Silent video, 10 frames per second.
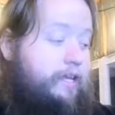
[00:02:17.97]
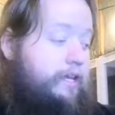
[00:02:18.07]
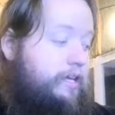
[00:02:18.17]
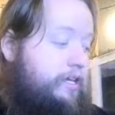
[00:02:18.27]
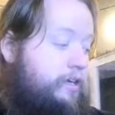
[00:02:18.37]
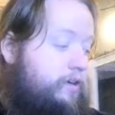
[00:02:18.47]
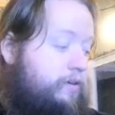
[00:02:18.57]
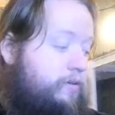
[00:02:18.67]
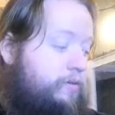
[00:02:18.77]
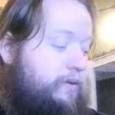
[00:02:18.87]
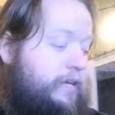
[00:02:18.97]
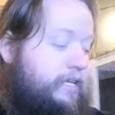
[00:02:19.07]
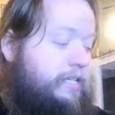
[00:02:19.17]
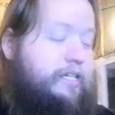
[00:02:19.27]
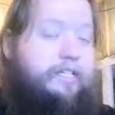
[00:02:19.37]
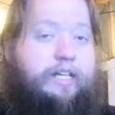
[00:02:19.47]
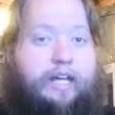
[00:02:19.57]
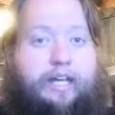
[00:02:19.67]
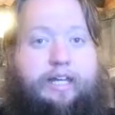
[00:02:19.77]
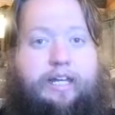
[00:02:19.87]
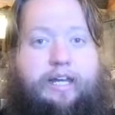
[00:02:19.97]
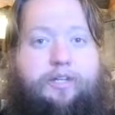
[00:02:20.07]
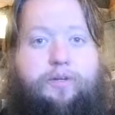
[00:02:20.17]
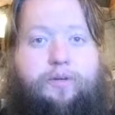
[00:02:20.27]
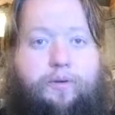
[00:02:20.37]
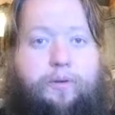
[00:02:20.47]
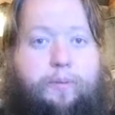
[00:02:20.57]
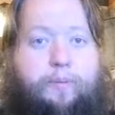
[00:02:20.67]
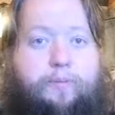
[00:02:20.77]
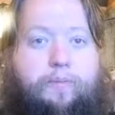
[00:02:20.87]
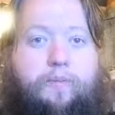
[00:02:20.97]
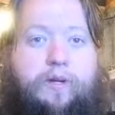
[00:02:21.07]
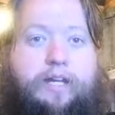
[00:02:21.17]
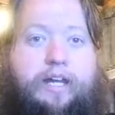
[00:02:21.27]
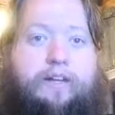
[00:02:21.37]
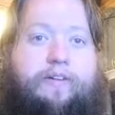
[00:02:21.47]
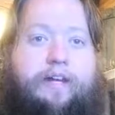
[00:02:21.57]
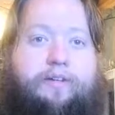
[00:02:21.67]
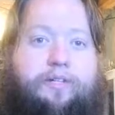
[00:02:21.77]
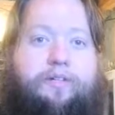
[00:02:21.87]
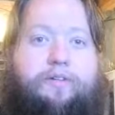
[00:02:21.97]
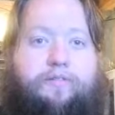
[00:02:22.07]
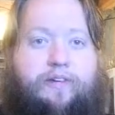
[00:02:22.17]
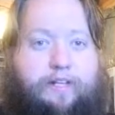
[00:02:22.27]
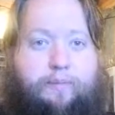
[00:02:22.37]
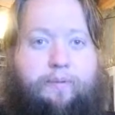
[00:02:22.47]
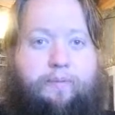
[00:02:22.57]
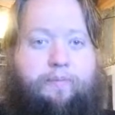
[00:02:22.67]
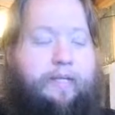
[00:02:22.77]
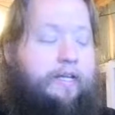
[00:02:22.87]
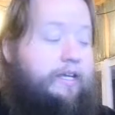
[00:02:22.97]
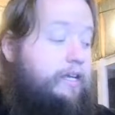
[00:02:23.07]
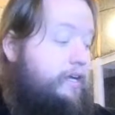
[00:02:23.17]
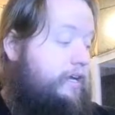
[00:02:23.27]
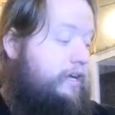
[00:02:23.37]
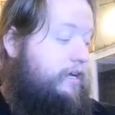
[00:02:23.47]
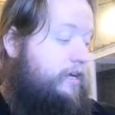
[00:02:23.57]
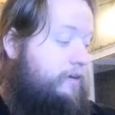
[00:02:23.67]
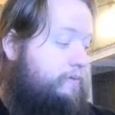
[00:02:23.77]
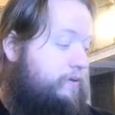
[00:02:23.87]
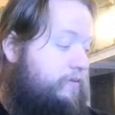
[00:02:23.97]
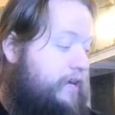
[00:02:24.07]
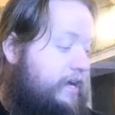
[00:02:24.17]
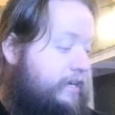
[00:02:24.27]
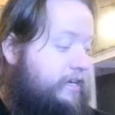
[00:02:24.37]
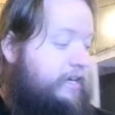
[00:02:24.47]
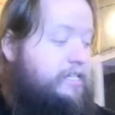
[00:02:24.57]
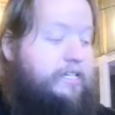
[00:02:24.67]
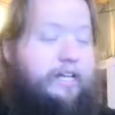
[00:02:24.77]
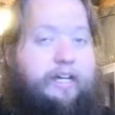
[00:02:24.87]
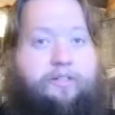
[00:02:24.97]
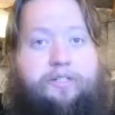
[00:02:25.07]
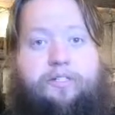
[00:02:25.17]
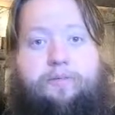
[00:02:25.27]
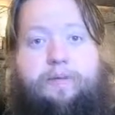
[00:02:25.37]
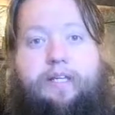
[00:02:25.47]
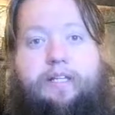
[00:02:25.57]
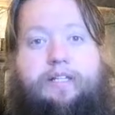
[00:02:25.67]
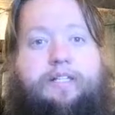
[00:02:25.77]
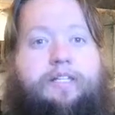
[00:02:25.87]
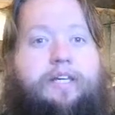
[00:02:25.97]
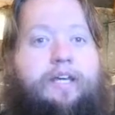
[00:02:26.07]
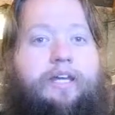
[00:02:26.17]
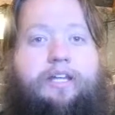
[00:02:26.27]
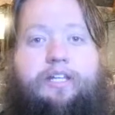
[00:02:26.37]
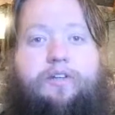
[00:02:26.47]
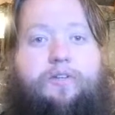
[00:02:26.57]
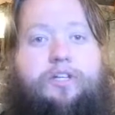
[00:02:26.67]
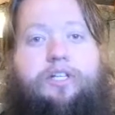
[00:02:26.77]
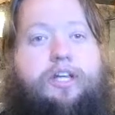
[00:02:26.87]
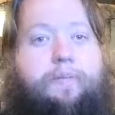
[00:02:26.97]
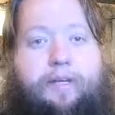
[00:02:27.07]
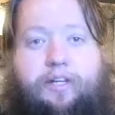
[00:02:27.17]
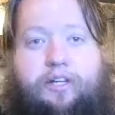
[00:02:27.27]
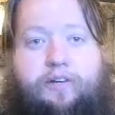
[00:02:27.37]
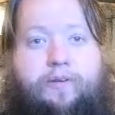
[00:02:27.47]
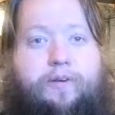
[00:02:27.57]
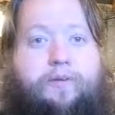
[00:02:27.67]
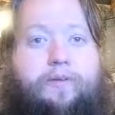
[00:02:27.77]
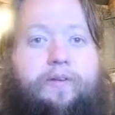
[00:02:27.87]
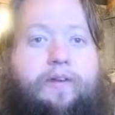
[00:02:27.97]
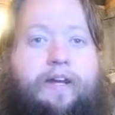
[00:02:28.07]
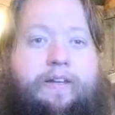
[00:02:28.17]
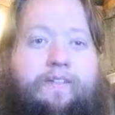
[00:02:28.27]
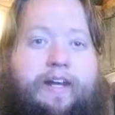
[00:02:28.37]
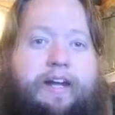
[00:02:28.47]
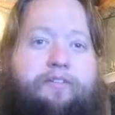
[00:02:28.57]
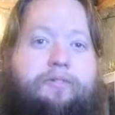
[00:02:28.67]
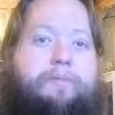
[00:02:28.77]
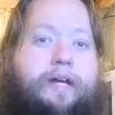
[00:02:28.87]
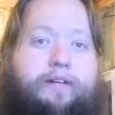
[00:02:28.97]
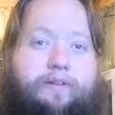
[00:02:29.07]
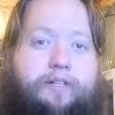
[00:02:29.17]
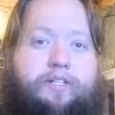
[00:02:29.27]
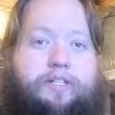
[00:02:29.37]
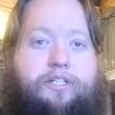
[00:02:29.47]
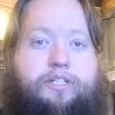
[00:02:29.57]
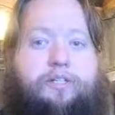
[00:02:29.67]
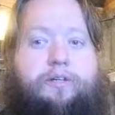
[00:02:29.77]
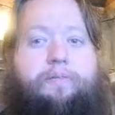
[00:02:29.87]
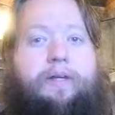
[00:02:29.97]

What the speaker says: you get to decide as your group what kind of house you develop. You've got a nascent house. This means you're just coming into your own. You're not even a house minor in the system.